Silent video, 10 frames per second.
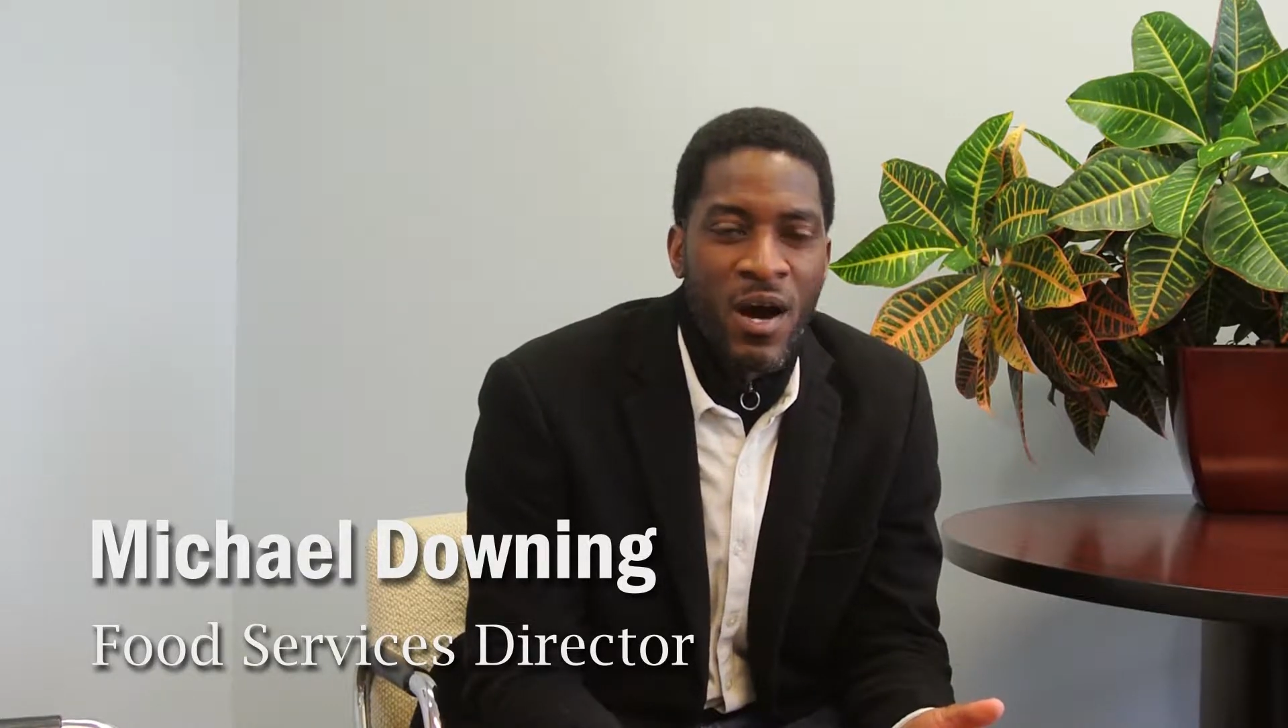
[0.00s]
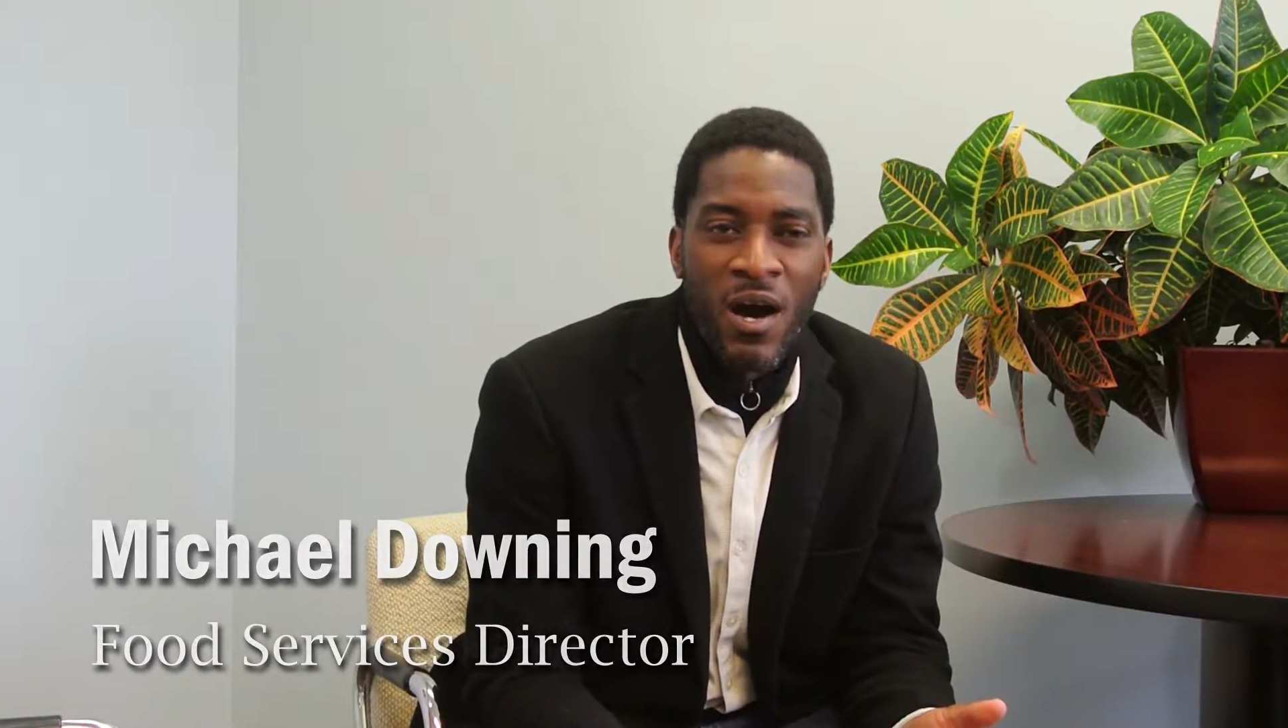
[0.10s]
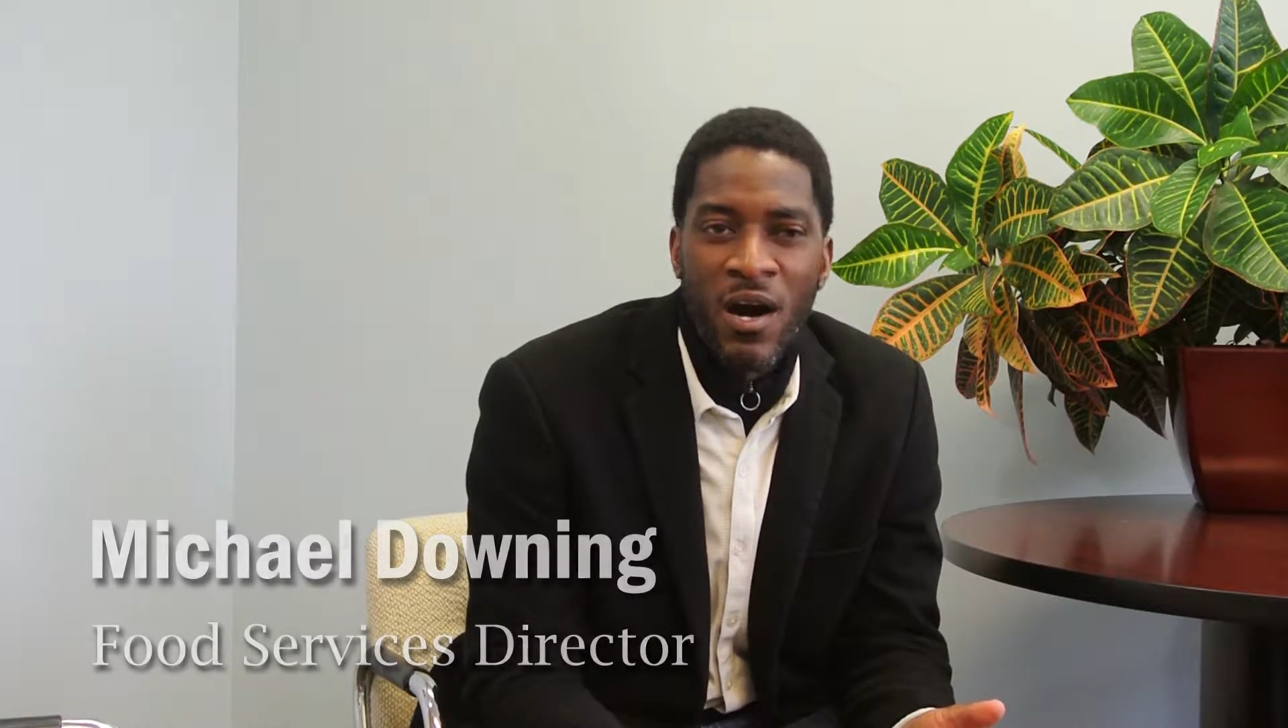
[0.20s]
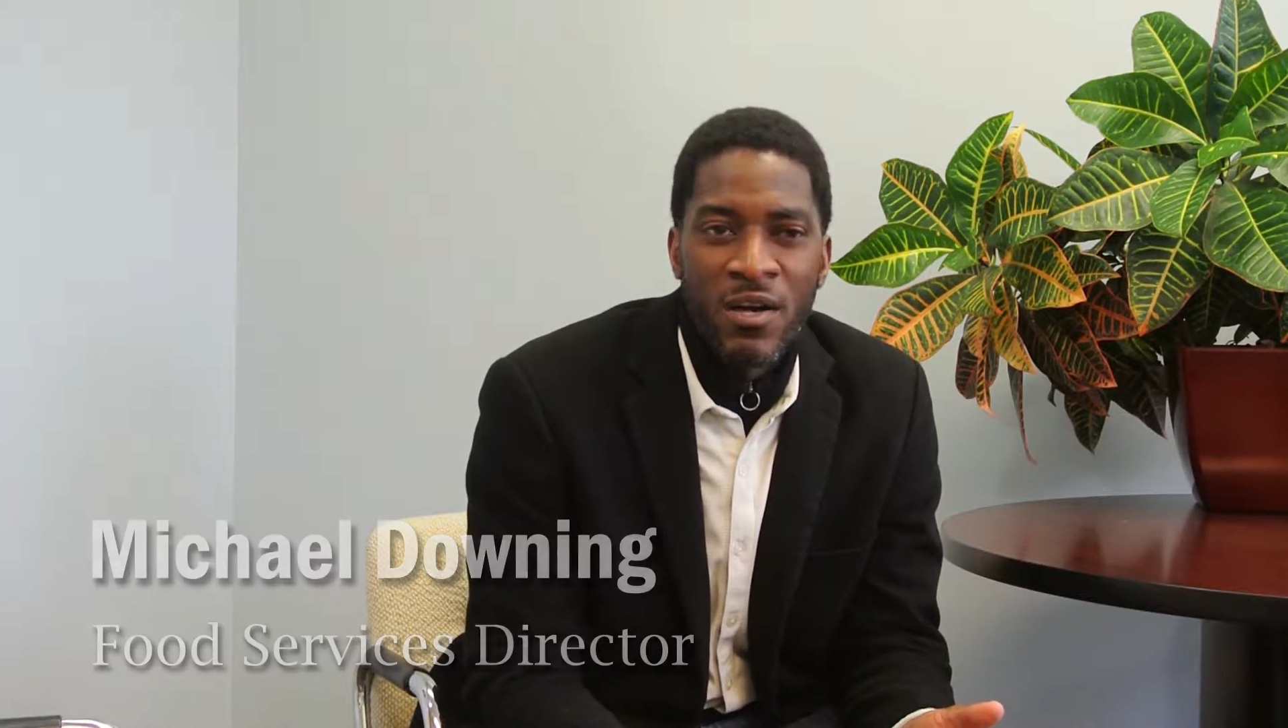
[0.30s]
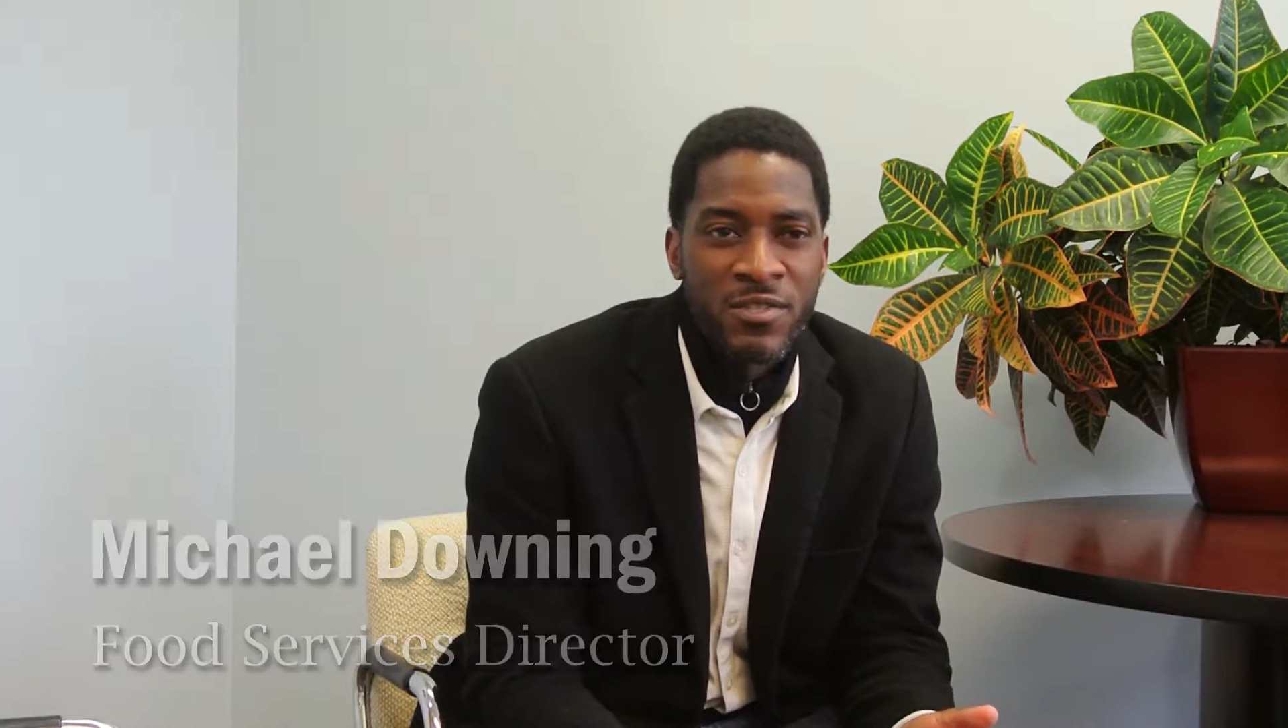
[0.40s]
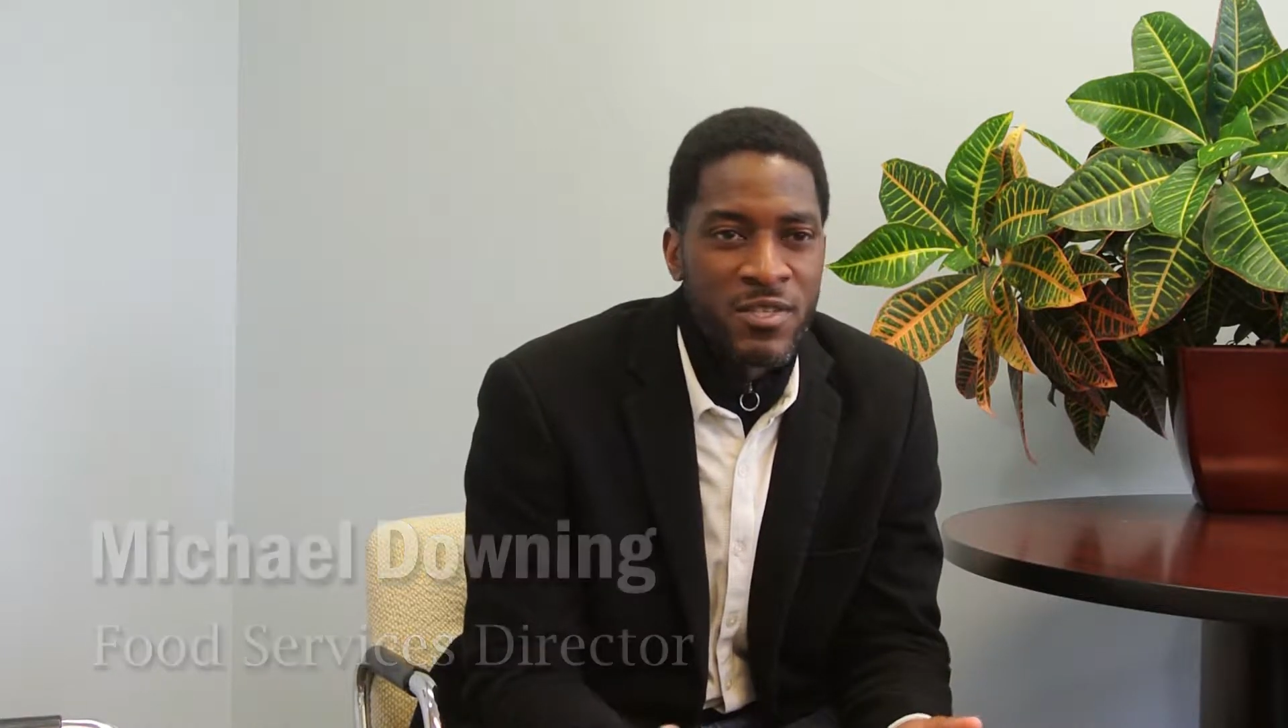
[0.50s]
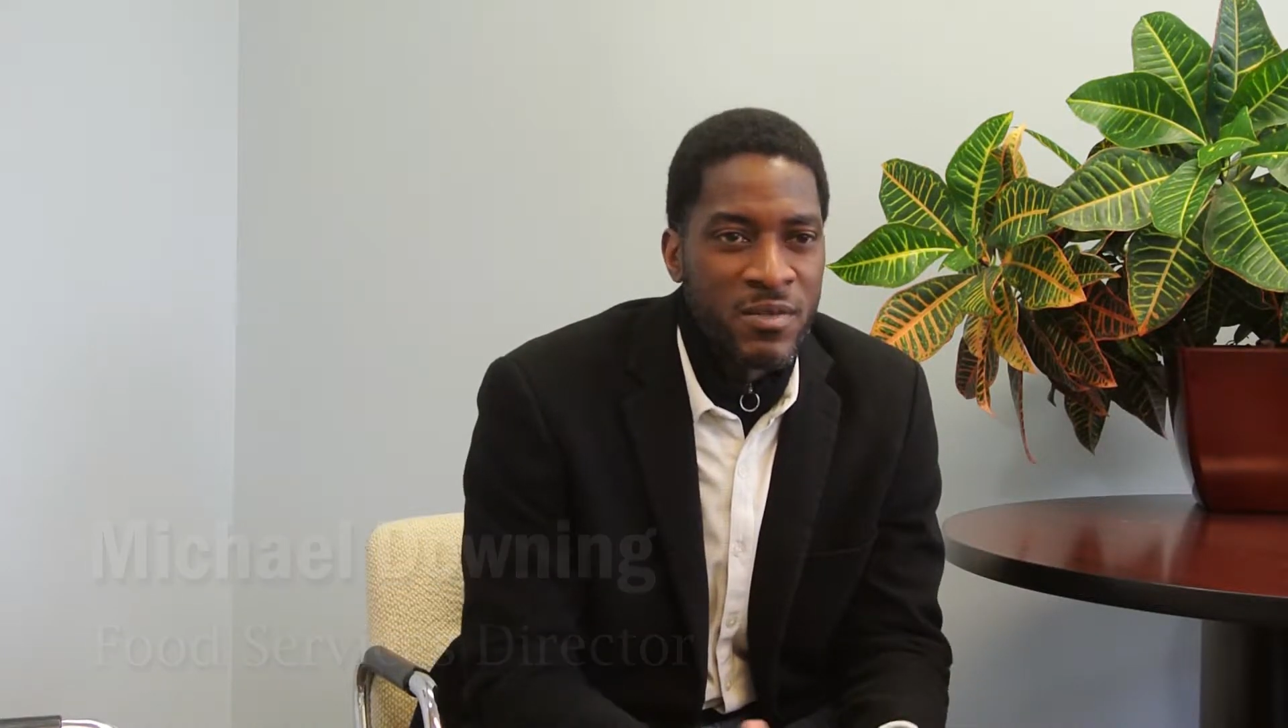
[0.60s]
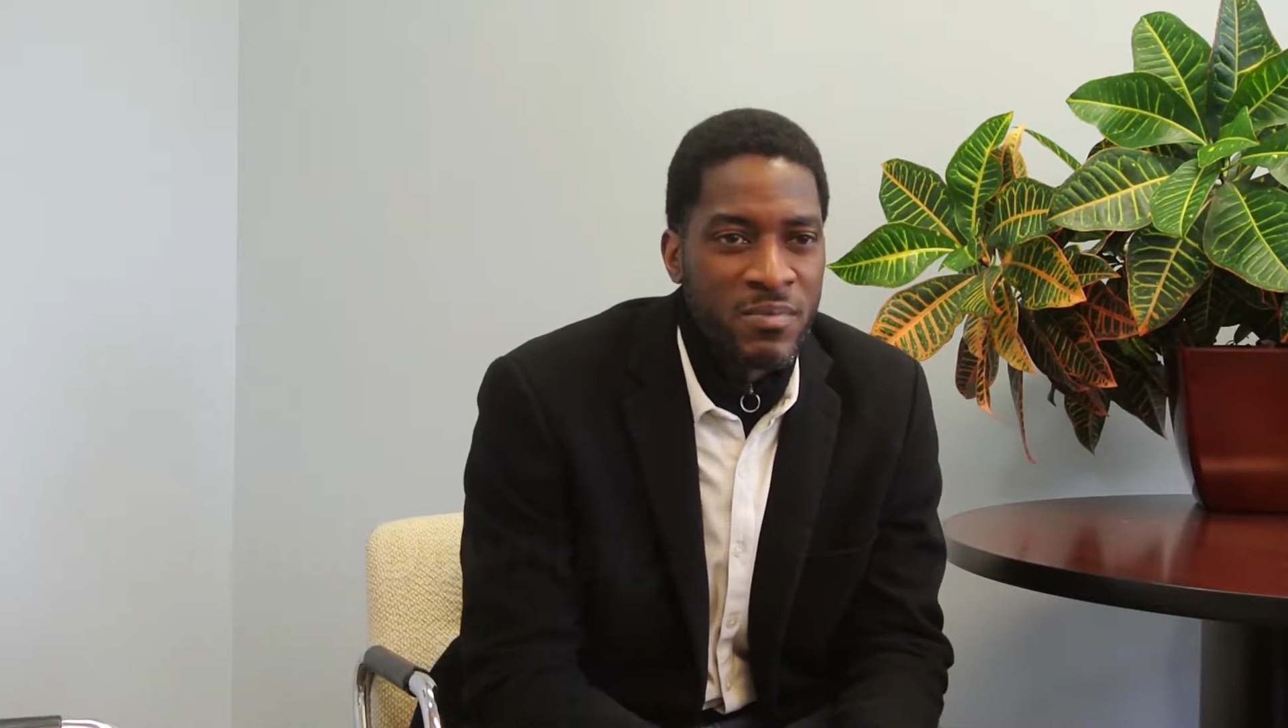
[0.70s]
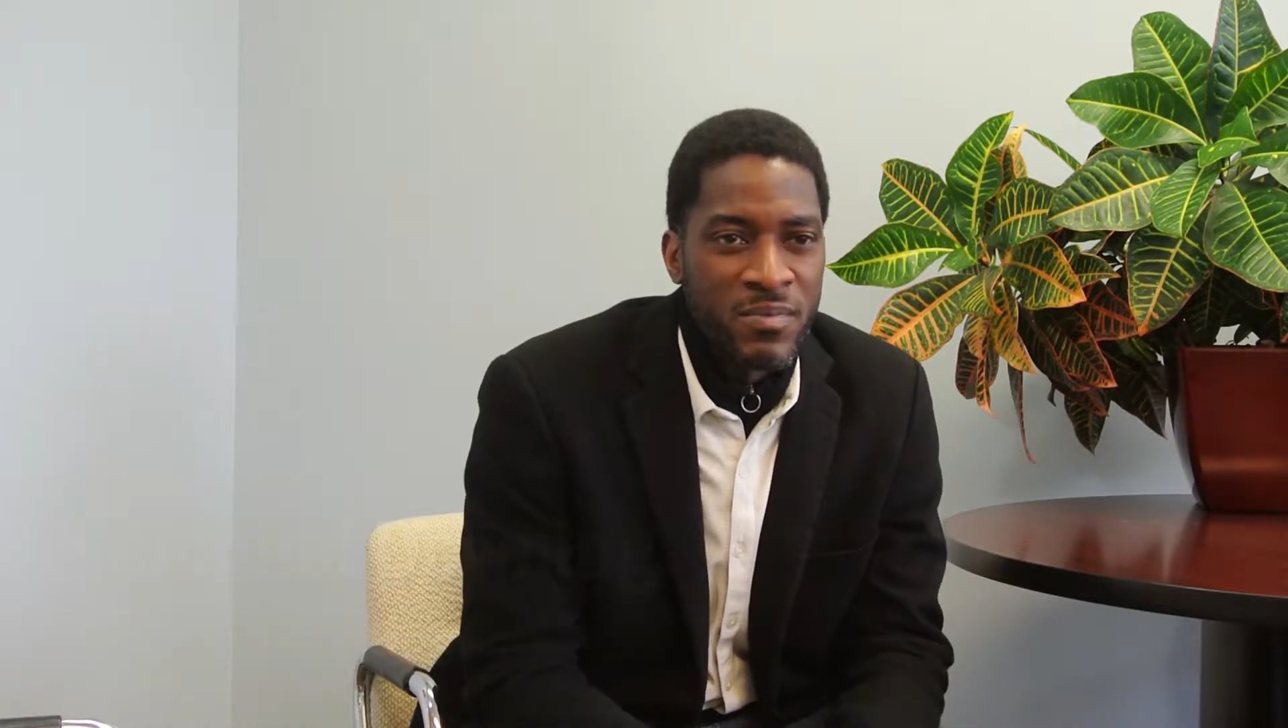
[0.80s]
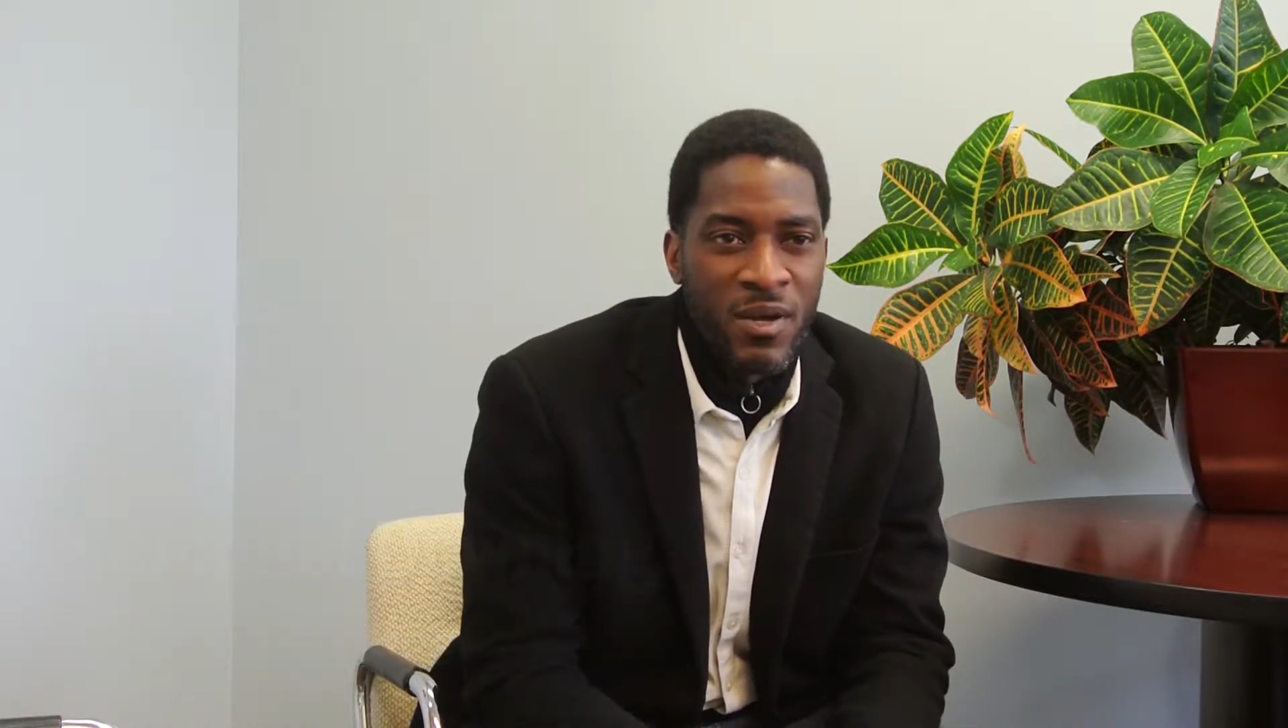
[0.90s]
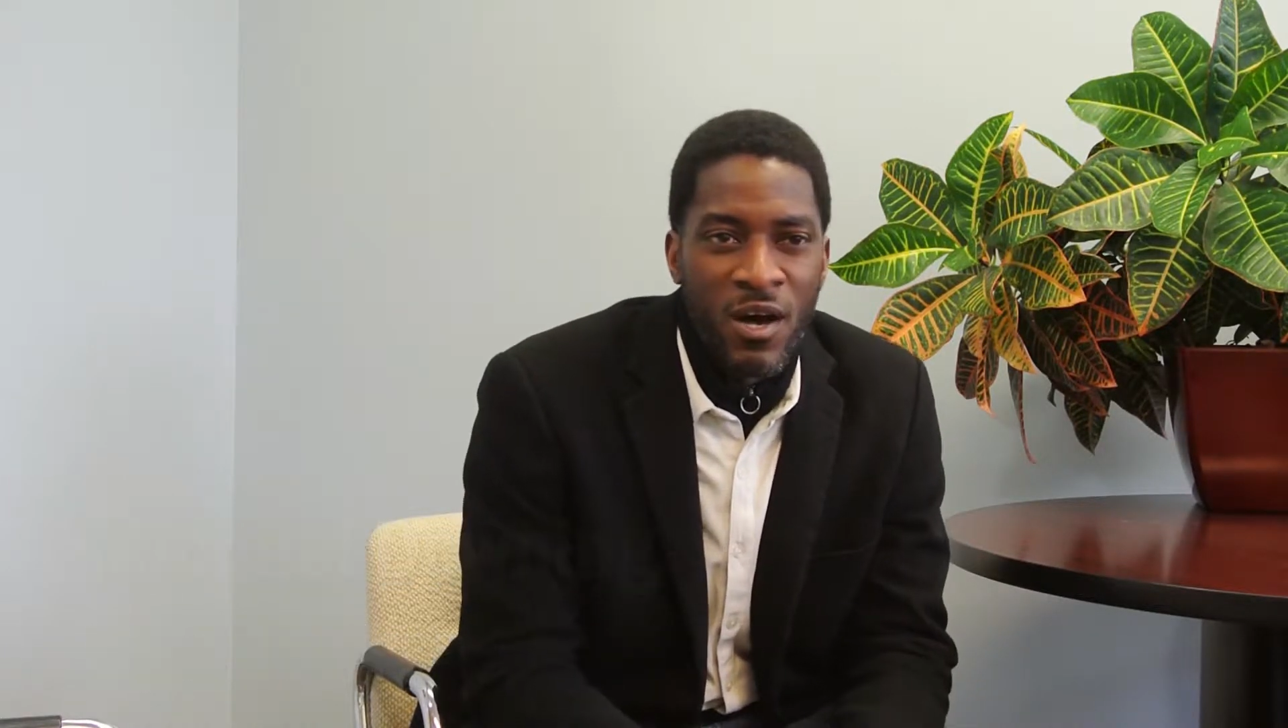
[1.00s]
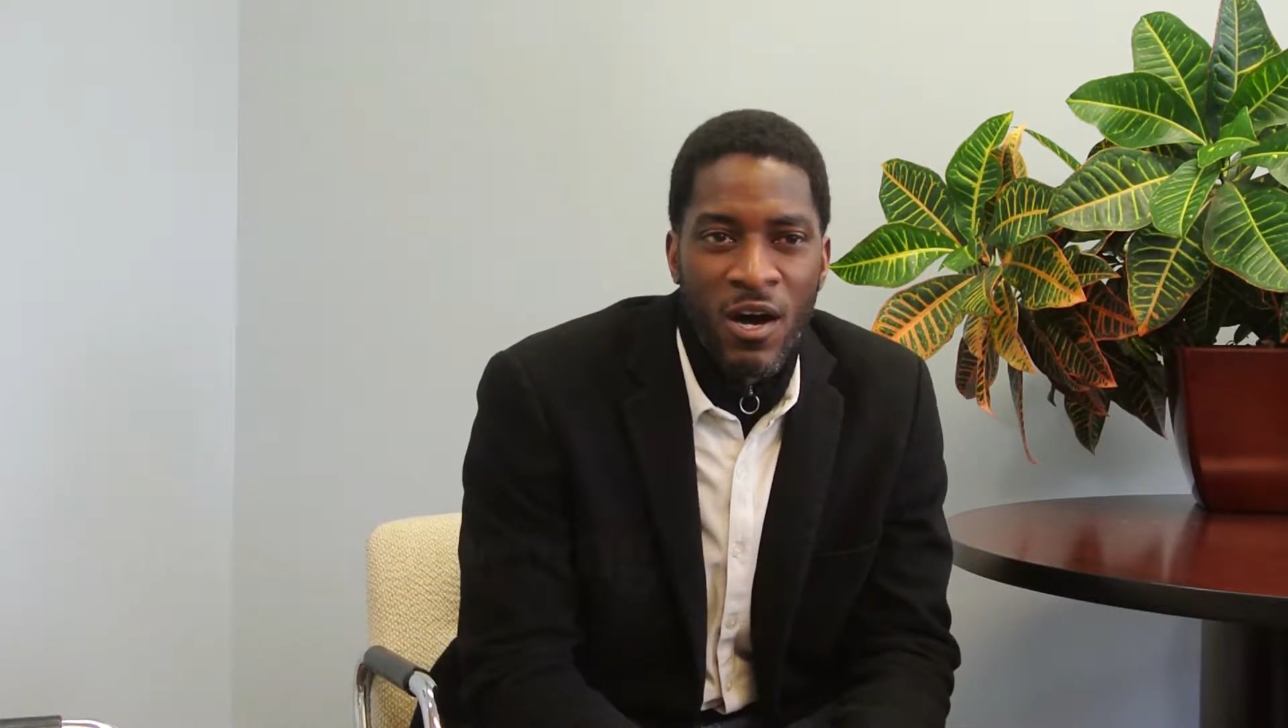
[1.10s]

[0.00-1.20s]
awesome,